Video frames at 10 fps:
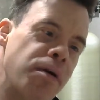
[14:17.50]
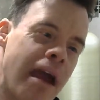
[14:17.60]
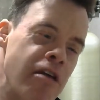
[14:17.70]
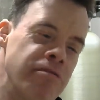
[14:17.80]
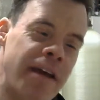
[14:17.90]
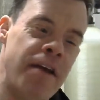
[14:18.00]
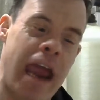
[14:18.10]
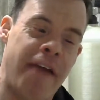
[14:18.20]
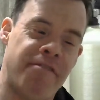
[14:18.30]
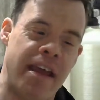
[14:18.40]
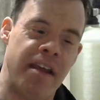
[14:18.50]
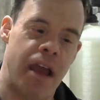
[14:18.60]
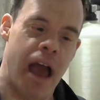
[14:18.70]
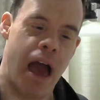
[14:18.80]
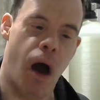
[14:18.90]
cares if they
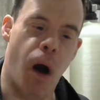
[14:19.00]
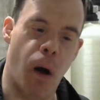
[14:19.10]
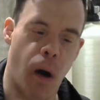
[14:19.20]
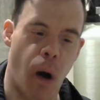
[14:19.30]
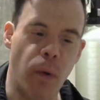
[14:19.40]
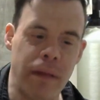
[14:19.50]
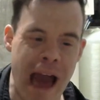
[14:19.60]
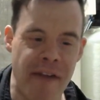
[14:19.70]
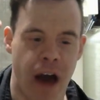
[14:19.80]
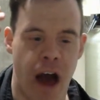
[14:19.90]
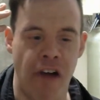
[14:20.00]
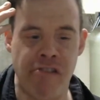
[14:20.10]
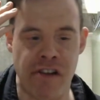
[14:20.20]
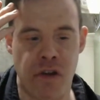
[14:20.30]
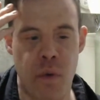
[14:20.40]
only have
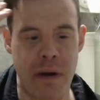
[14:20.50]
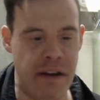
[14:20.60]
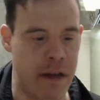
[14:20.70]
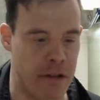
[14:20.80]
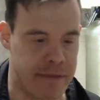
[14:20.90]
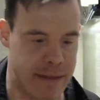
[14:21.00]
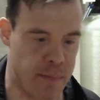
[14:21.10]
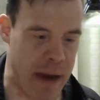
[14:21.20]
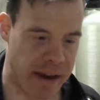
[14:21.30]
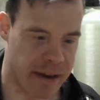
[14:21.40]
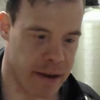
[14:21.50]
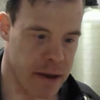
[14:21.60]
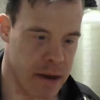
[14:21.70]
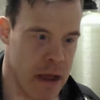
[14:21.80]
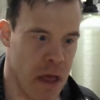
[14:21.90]
$120 in the bank?
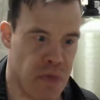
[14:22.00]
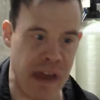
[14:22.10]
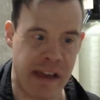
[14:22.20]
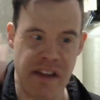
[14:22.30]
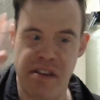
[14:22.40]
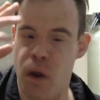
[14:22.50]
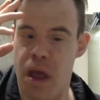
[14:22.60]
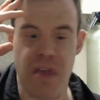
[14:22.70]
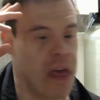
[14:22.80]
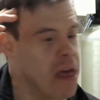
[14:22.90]
They can do